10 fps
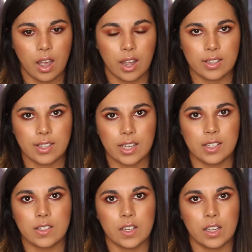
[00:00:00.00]
I
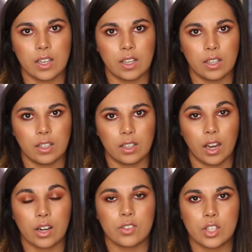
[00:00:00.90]
tend to
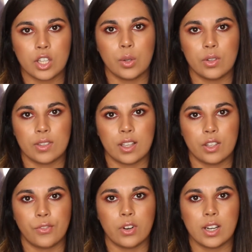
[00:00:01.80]
like to use
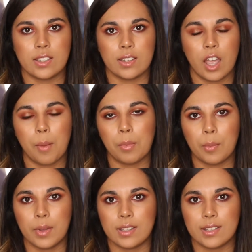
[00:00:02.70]
things for at least a couple
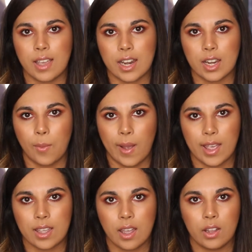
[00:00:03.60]
of months
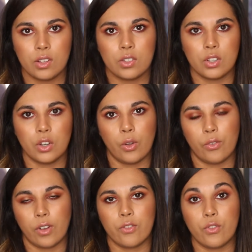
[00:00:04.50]
anyway to know
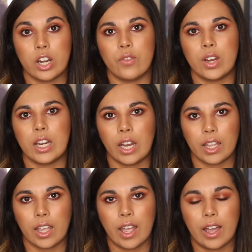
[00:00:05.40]
if I really
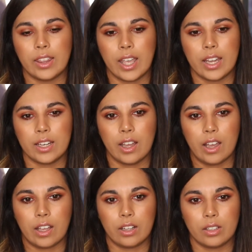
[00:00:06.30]
like it, and then
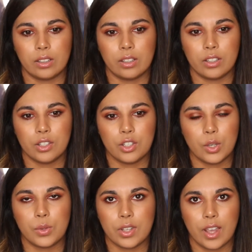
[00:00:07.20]
I'll
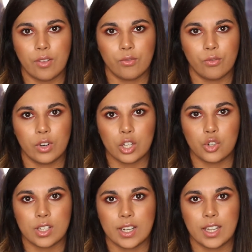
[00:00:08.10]
use it then
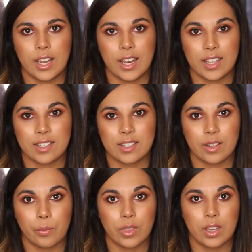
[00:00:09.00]
religiously unless
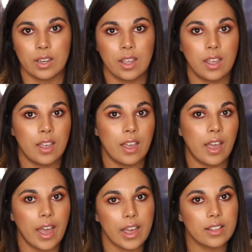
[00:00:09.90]
something
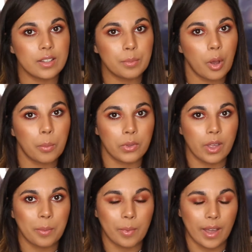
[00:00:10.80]
else pops
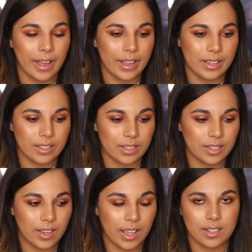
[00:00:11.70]
up and
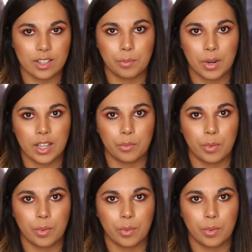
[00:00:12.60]
takes its place.